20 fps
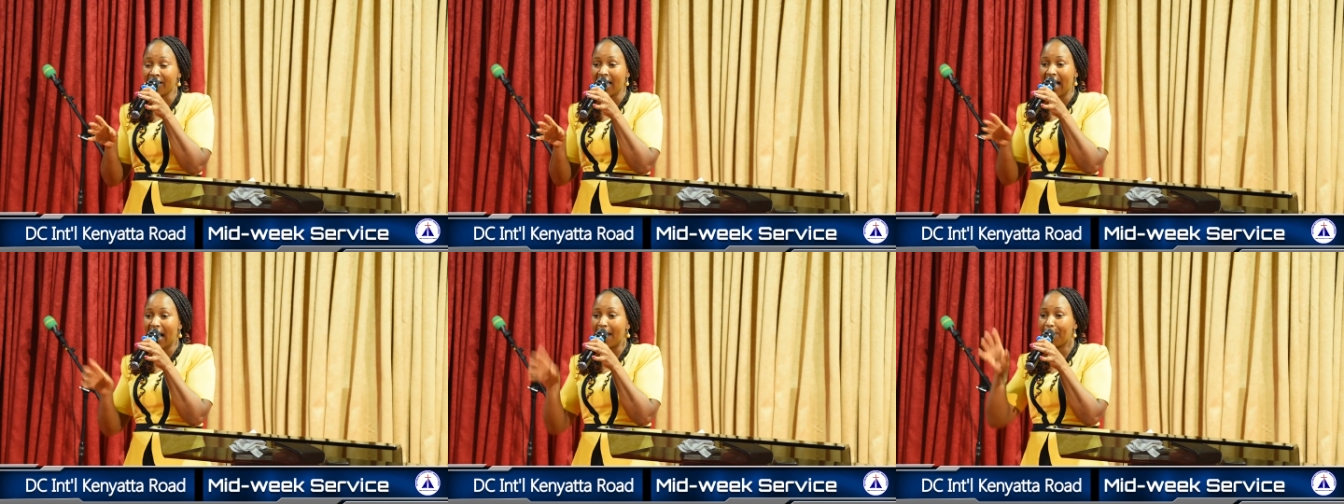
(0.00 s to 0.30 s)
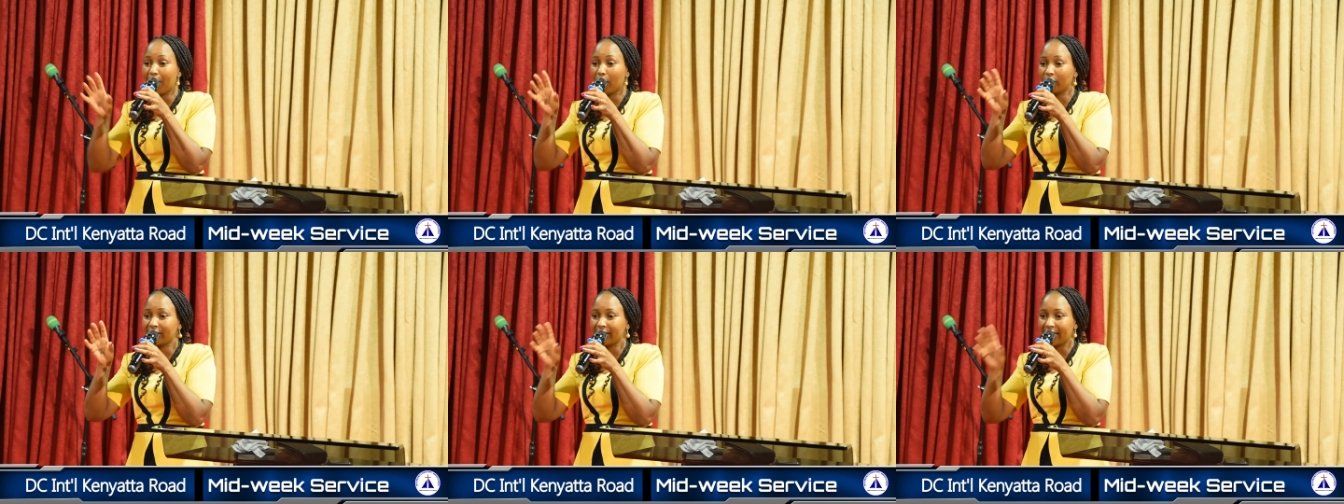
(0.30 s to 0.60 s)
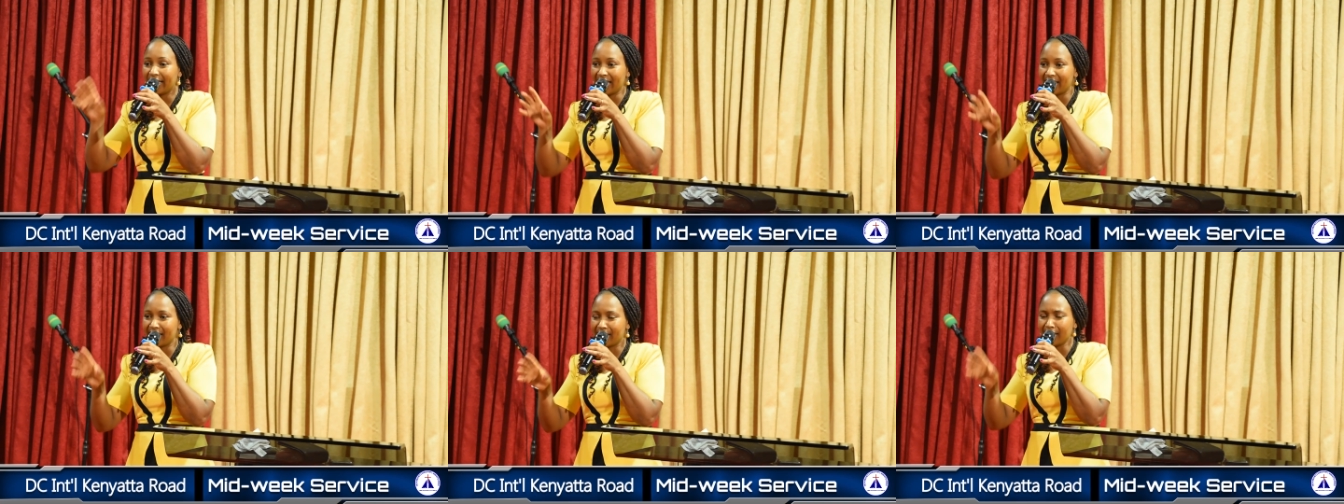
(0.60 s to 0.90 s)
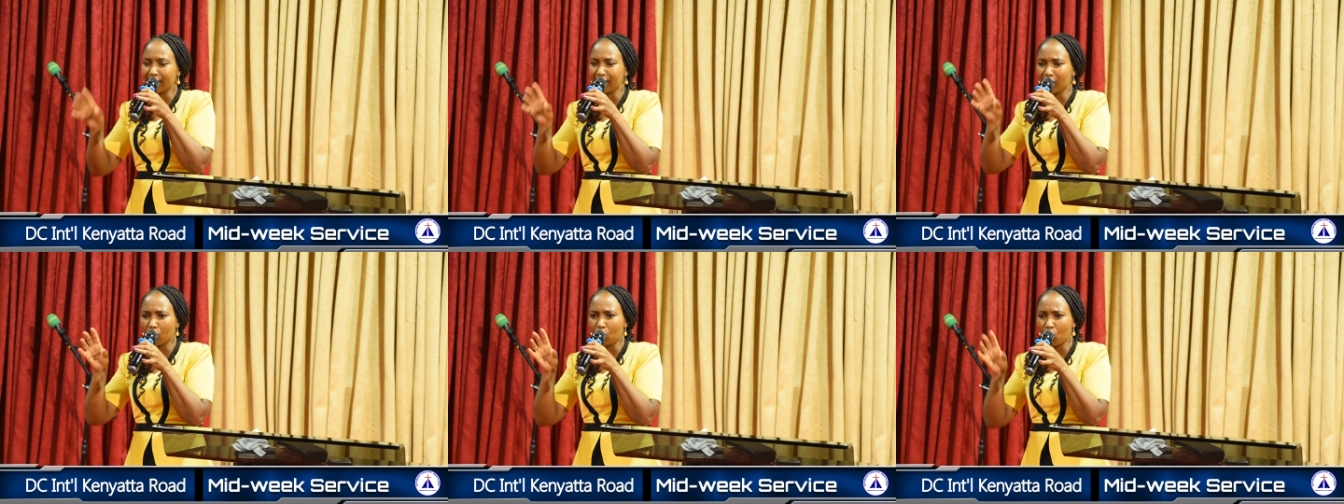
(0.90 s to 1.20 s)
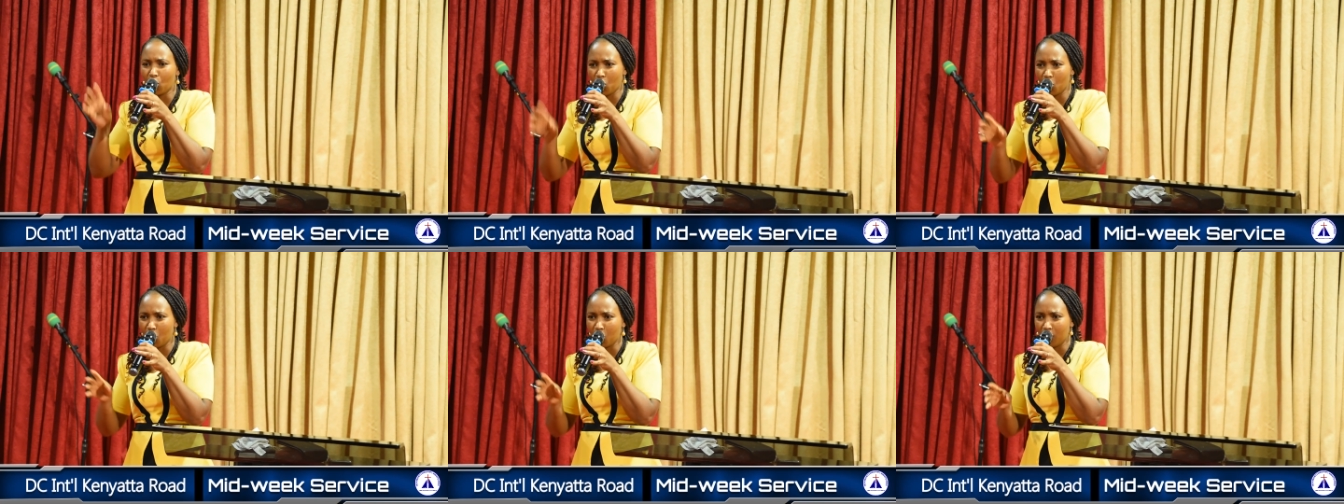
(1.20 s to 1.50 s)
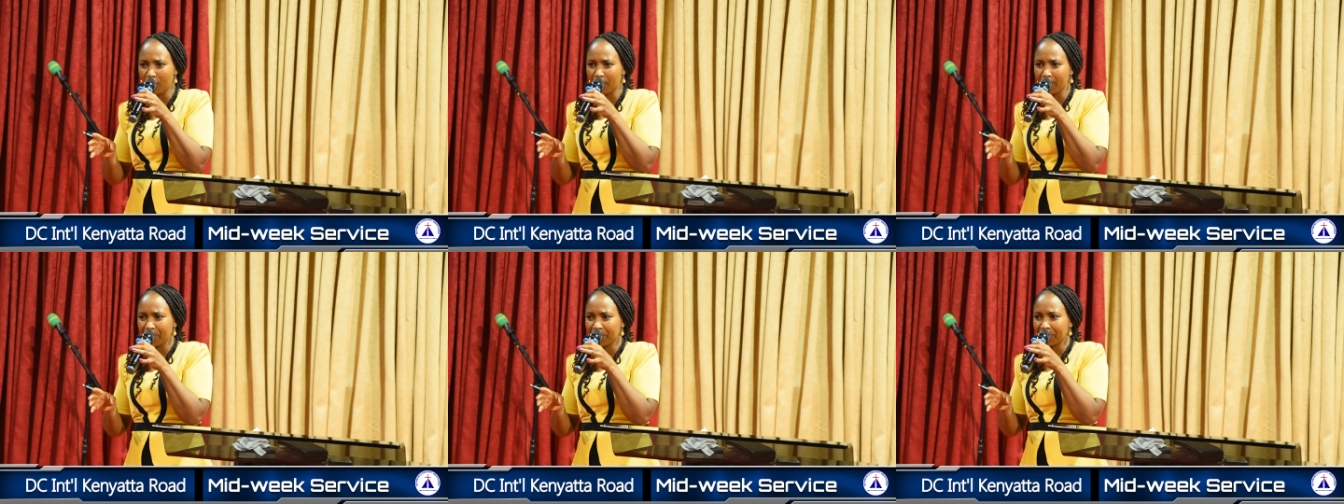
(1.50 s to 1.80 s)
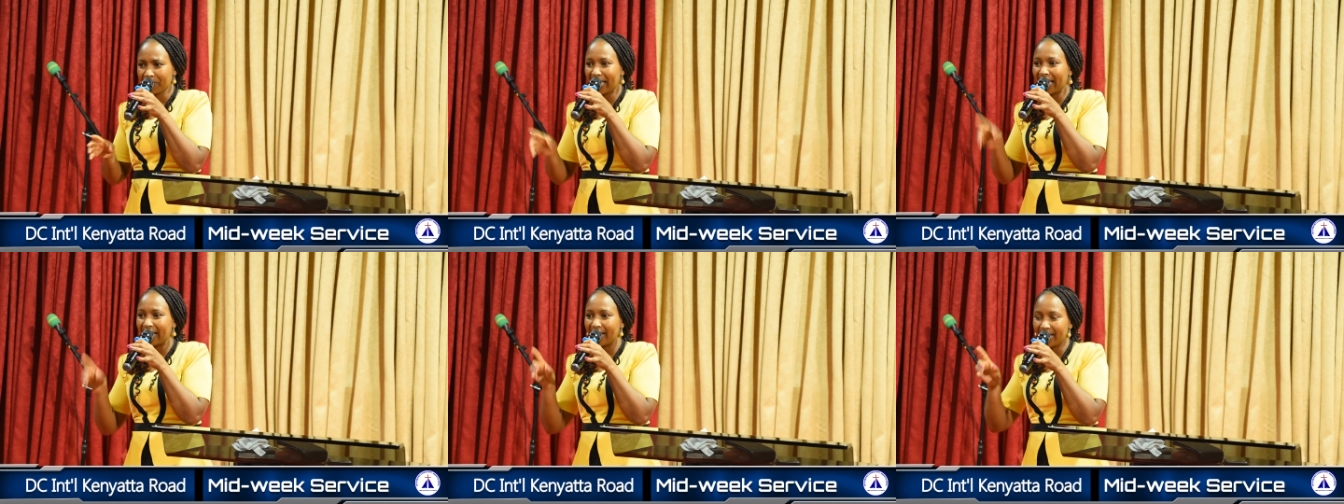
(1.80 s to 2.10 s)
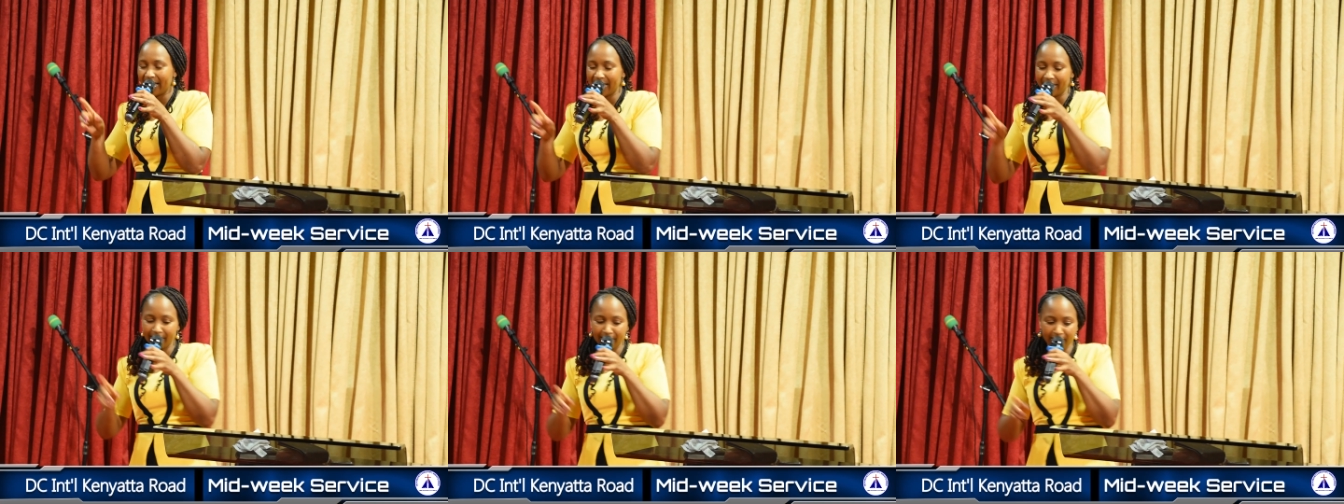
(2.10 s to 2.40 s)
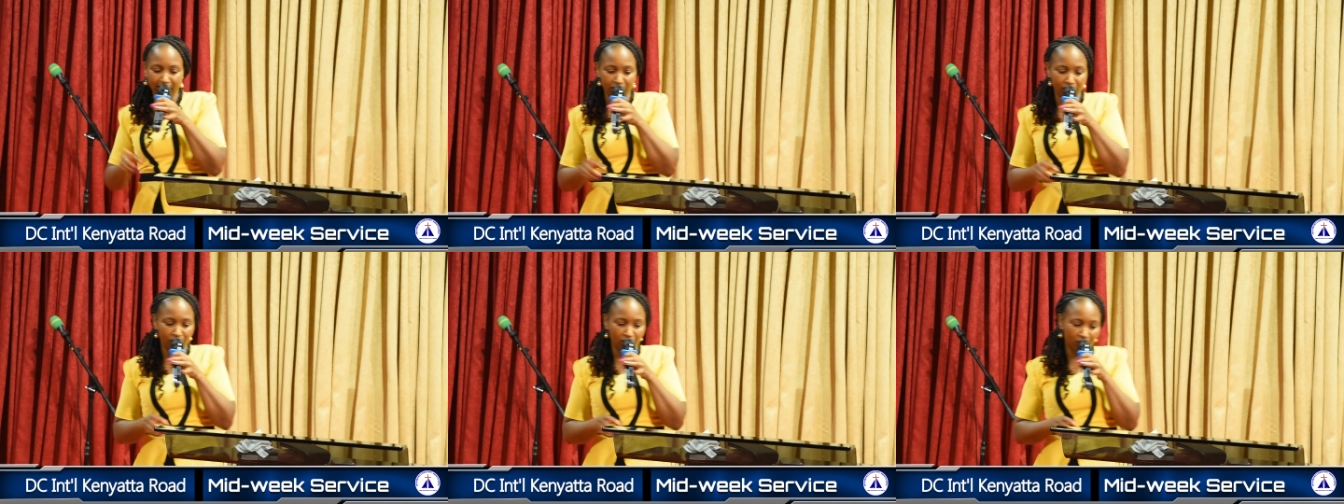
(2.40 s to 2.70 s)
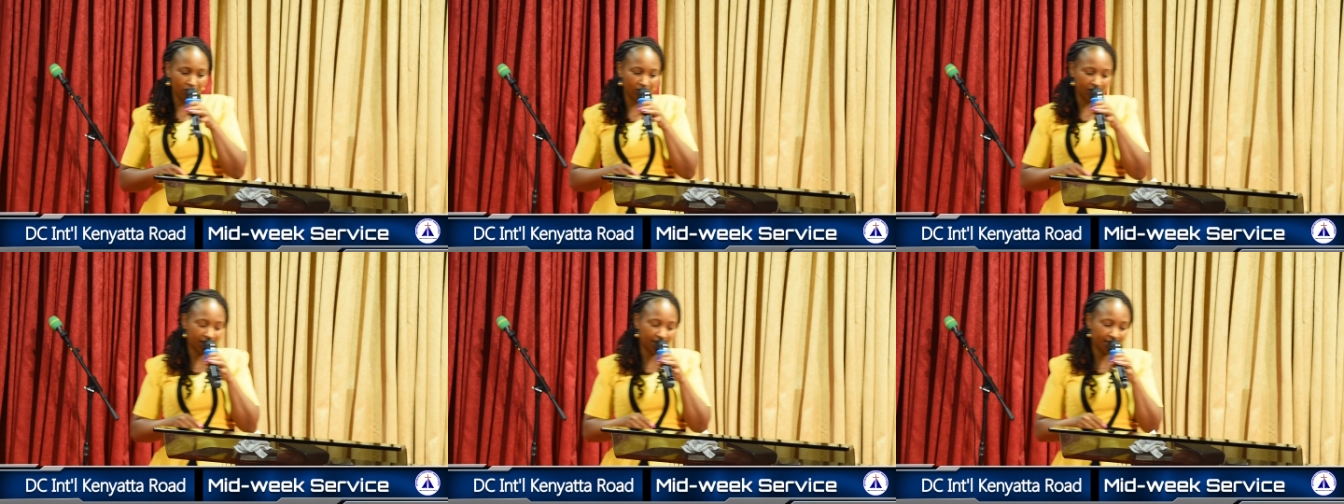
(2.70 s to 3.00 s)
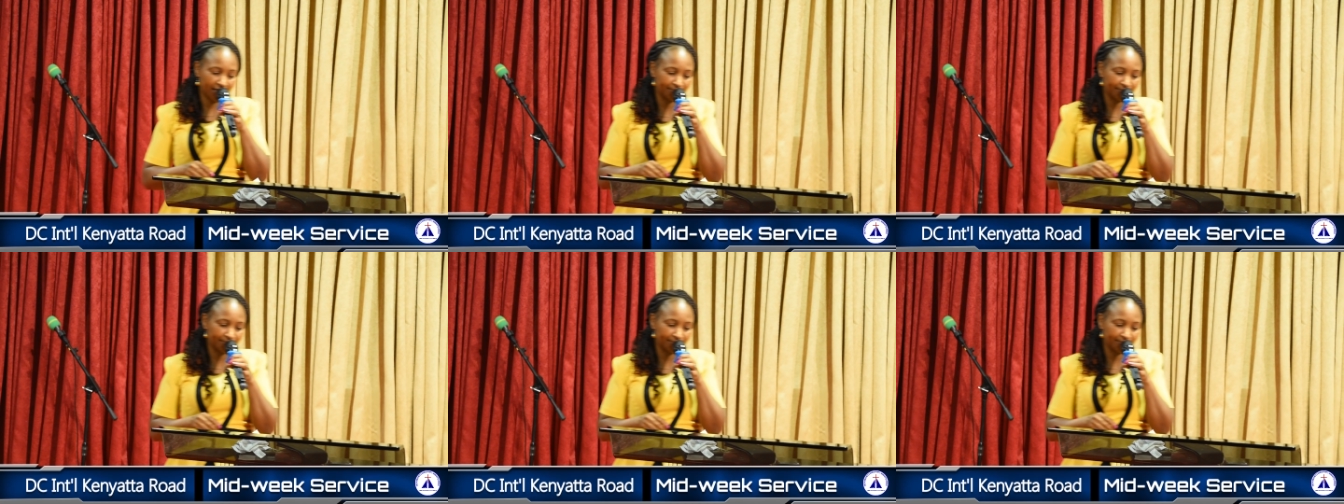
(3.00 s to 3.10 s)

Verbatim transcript: about letting go and letting God.